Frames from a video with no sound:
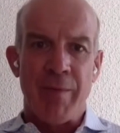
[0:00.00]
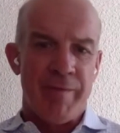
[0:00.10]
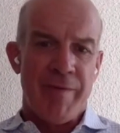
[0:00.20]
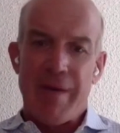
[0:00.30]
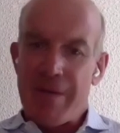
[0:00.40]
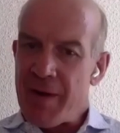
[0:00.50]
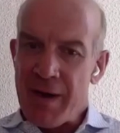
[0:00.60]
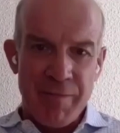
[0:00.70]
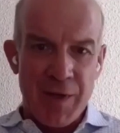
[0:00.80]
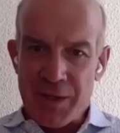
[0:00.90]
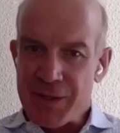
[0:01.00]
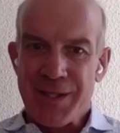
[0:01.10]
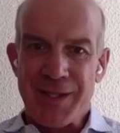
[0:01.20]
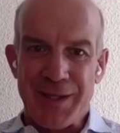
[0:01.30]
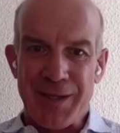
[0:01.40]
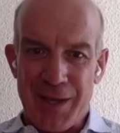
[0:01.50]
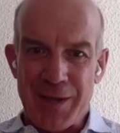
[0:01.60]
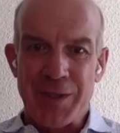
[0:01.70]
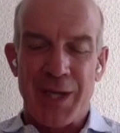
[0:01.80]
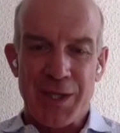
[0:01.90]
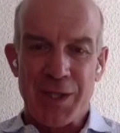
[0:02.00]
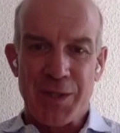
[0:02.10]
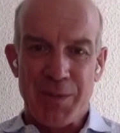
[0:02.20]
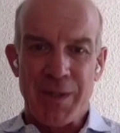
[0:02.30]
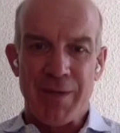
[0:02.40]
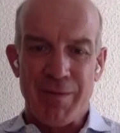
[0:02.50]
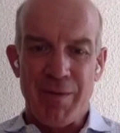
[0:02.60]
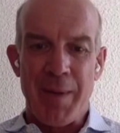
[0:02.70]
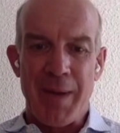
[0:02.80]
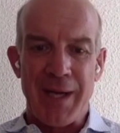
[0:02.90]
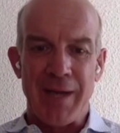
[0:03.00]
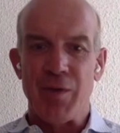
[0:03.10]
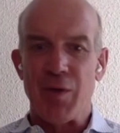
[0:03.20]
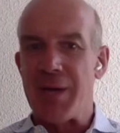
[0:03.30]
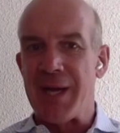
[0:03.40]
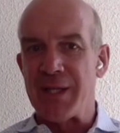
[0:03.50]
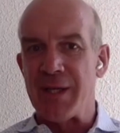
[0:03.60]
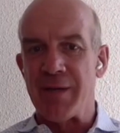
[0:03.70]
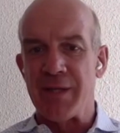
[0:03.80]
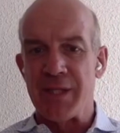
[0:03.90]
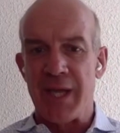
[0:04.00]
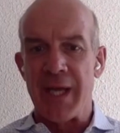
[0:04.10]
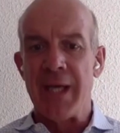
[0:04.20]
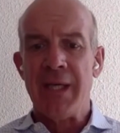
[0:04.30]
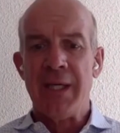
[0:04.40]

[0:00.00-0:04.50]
We're very, very advanced negotiations with the remaining few landowners there.